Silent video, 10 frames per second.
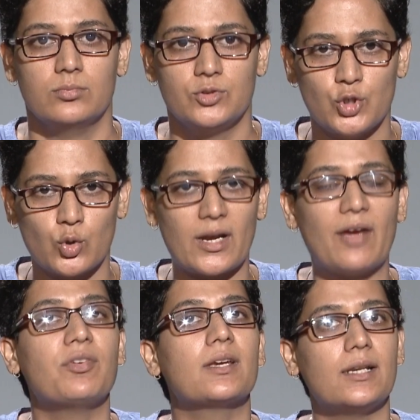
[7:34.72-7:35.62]

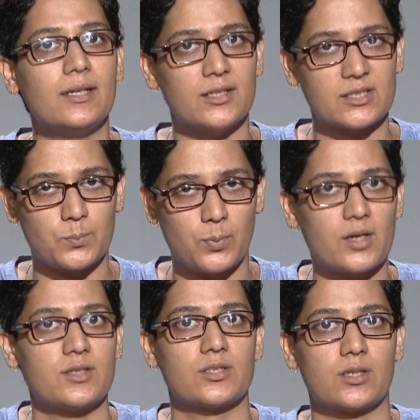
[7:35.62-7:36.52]
geographically
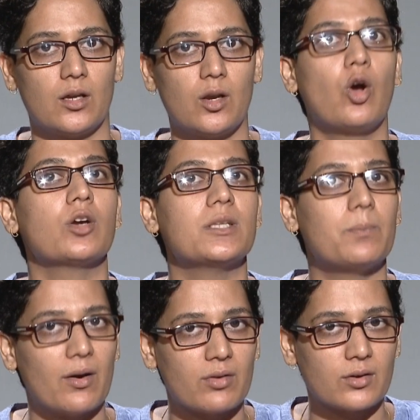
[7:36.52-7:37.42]
dispersed along the
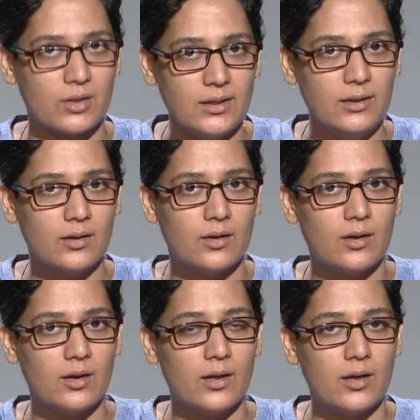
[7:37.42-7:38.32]
power grid,
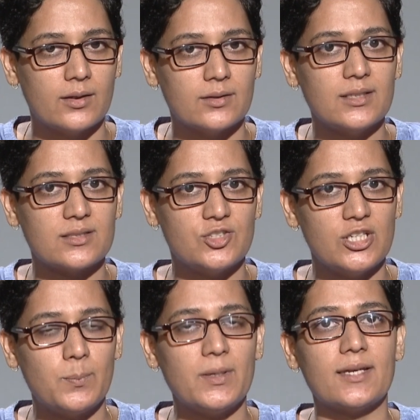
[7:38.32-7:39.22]
this
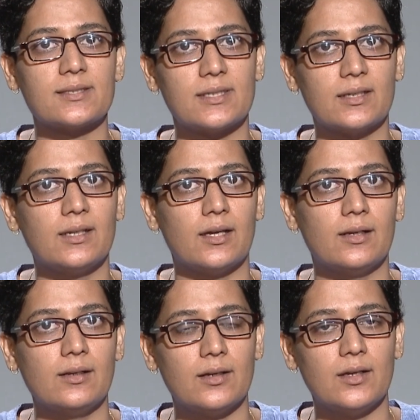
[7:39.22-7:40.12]
GPS
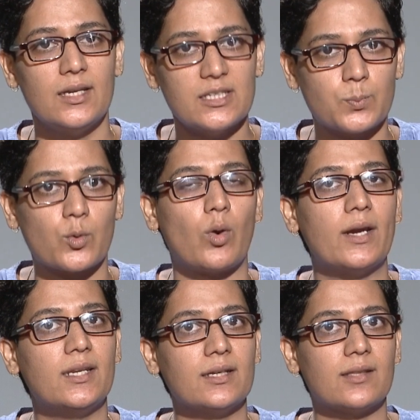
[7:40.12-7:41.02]
signal is
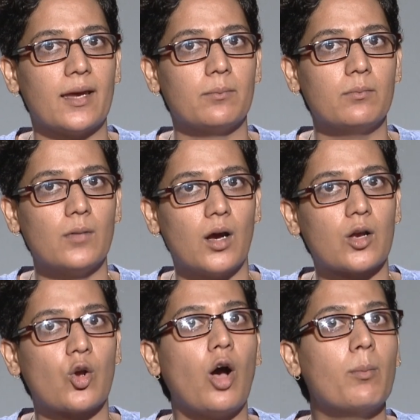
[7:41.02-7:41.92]
providing them a
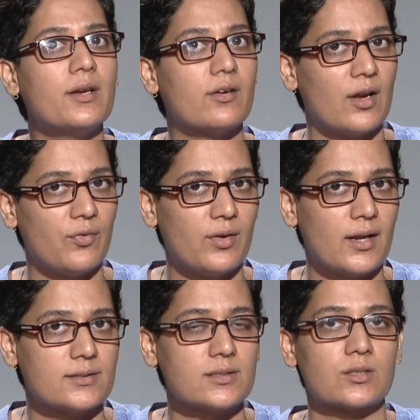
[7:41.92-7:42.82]
common
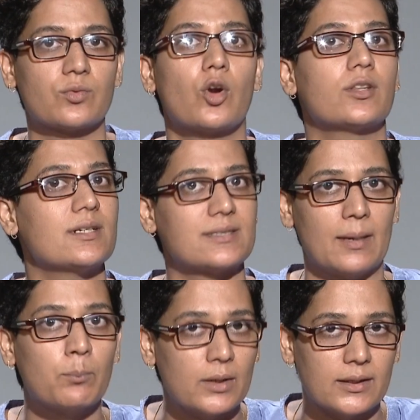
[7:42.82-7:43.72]
reference for their
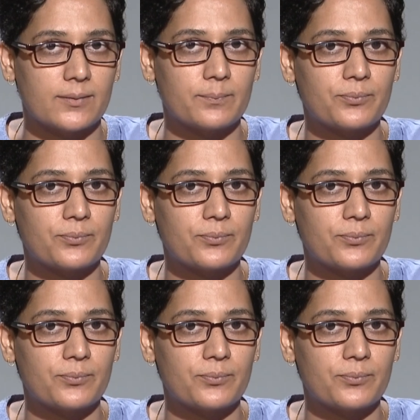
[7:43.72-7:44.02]
sampling.